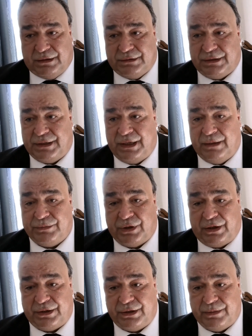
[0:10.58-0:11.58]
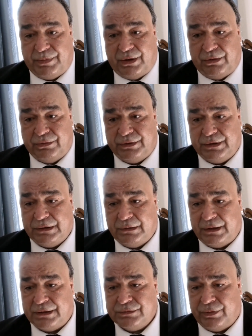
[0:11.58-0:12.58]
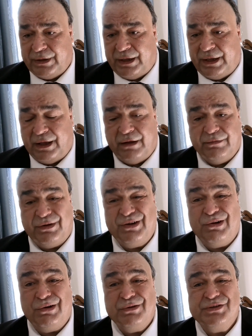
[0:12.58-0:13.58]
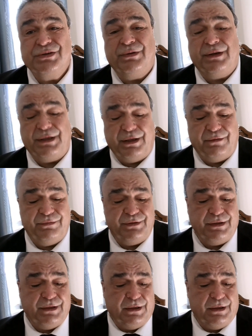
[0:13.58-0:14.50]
today I'm talking about is what I have, a curse or a gift.